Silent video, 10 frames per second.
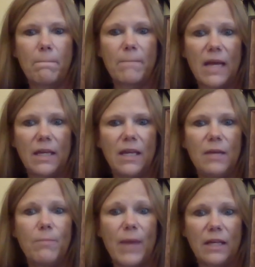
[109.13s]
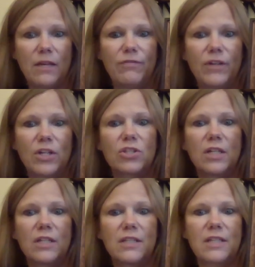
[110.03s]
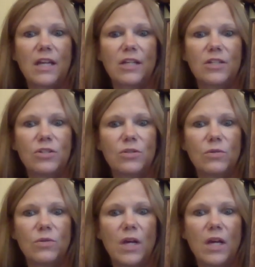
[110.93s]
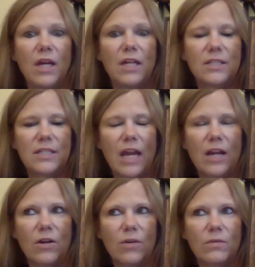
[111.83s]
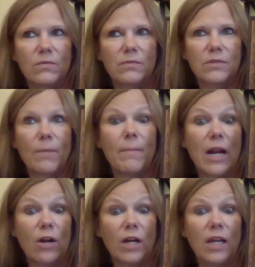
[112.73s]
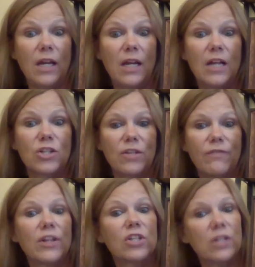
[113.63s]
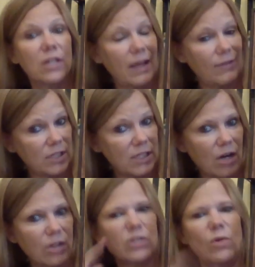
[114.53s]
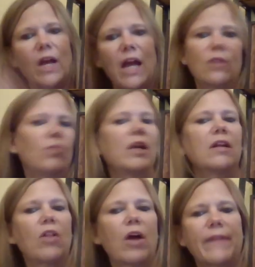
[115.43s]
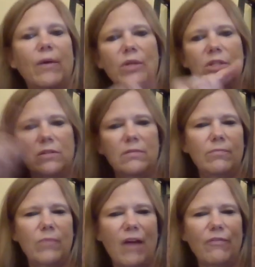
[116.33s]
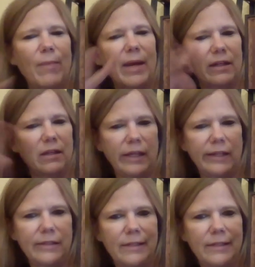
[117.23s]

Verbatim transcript: Becky. Becky finished it, sent it to Ter to Mary, and she finished it and gave it to Terry. So it kind of went along that way, just alphabetically.